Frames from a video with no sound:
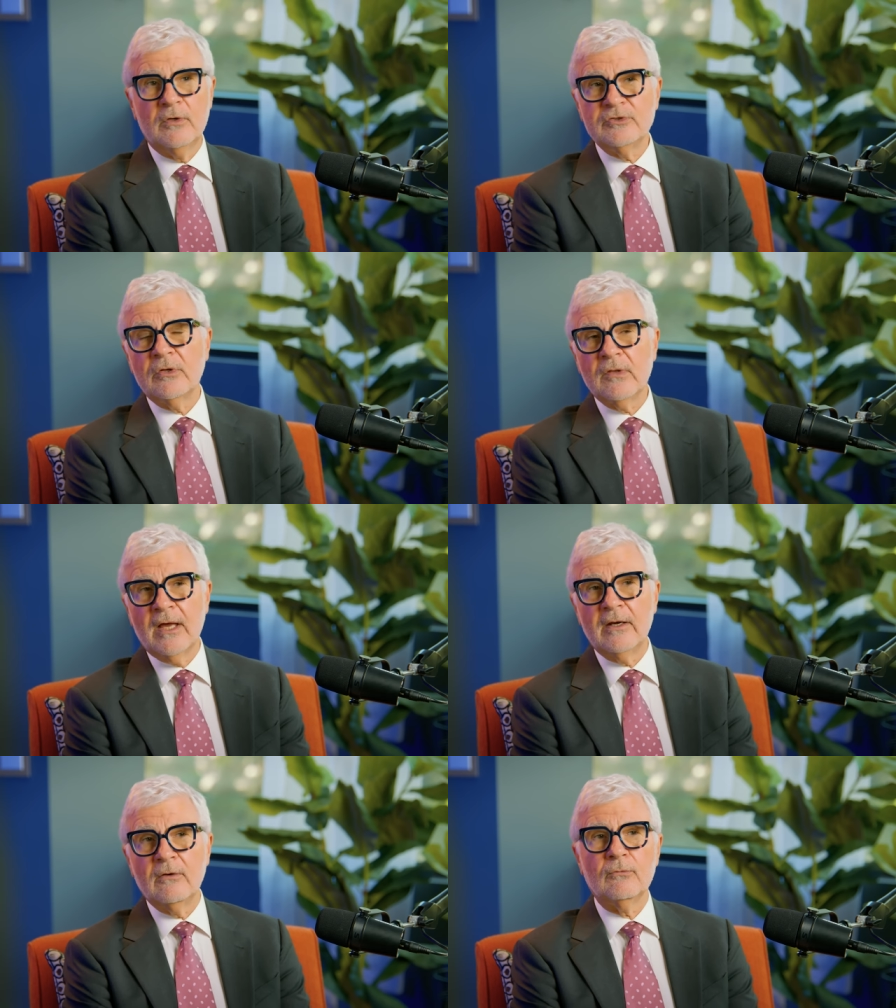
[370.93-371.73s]
which a
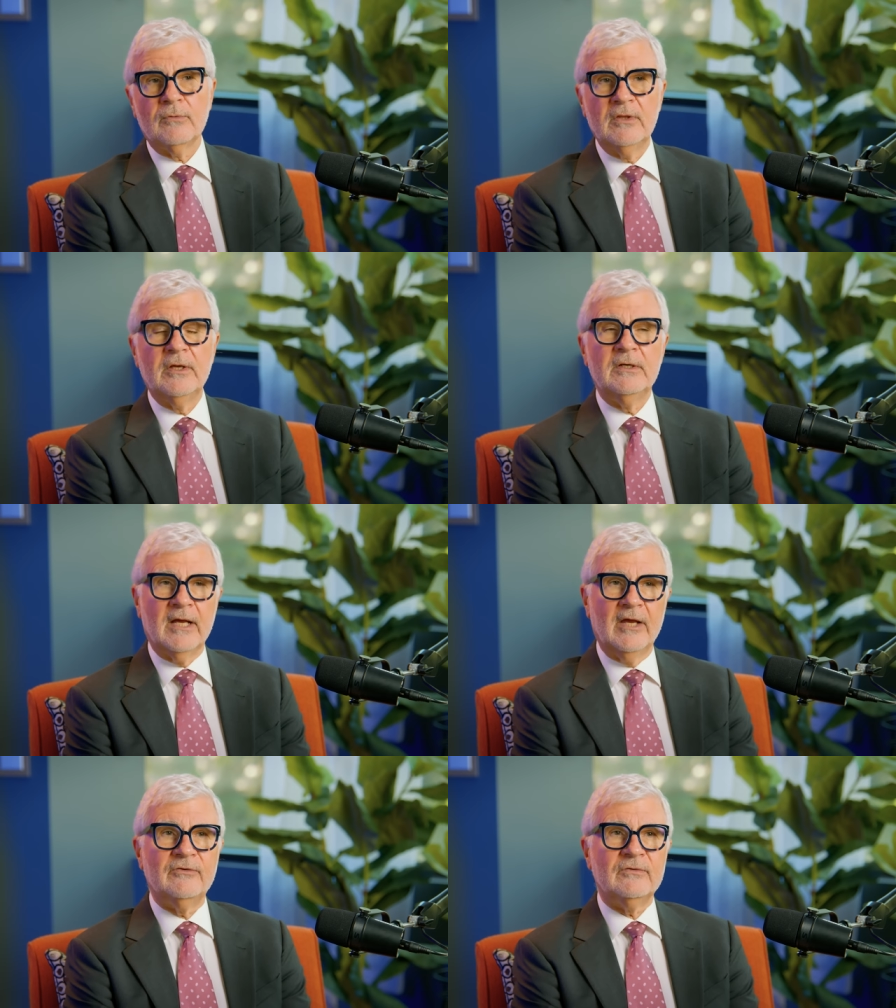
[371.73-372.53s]
lot of really
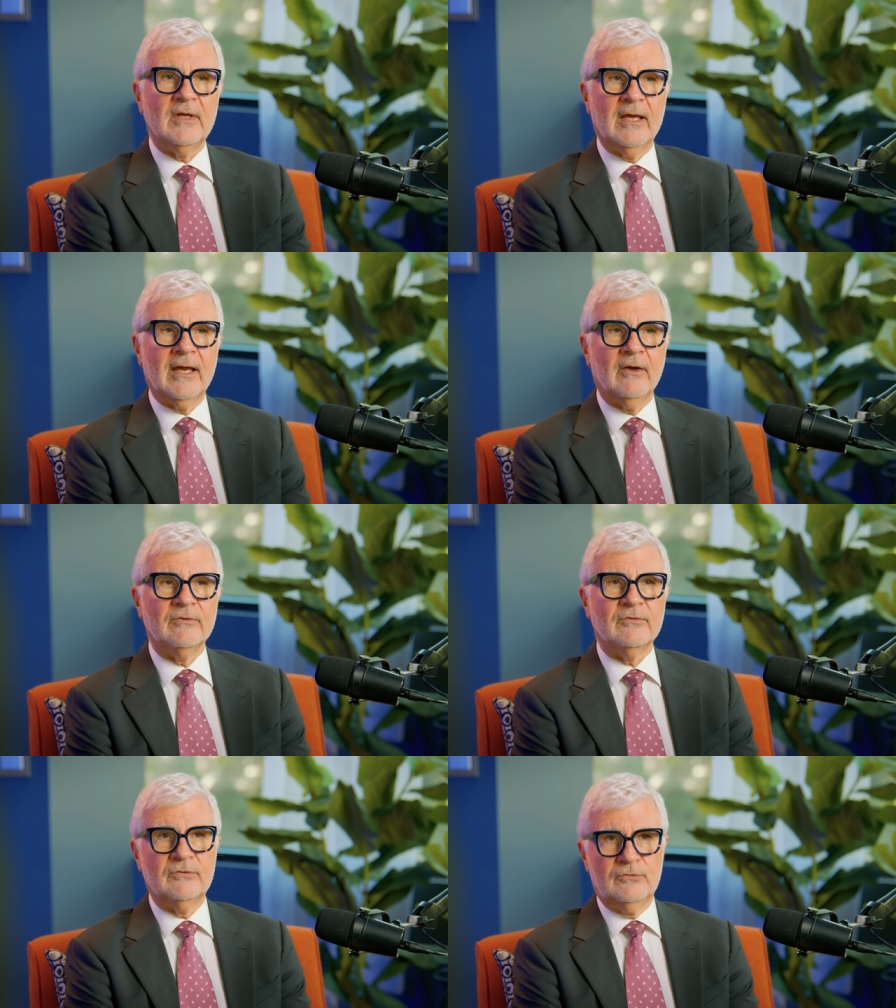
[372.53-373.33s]
nice
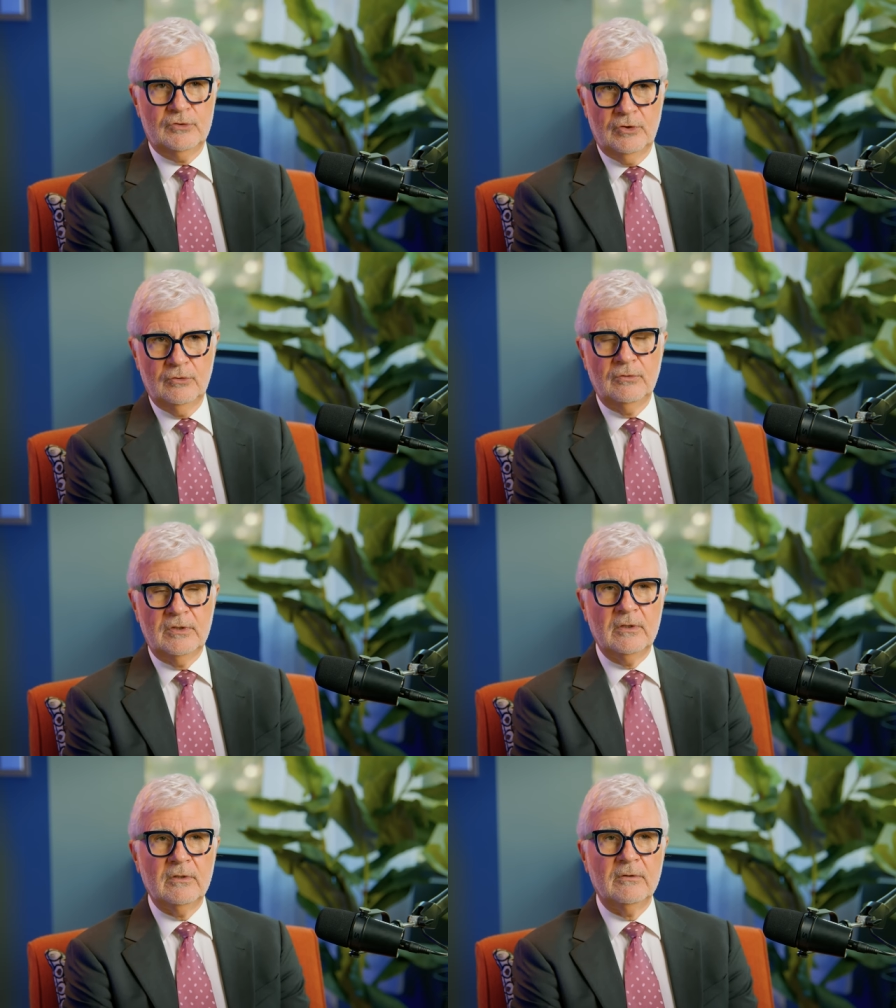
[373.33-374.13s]
steakhouses do
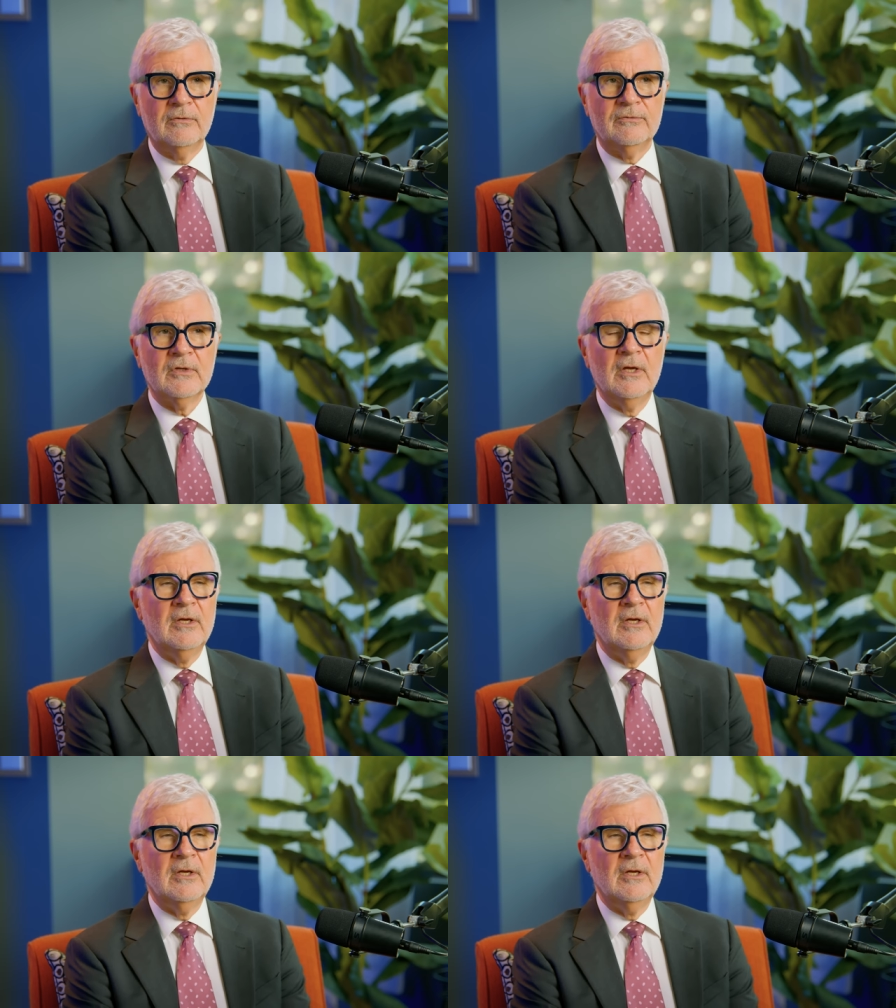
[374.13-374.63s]
use,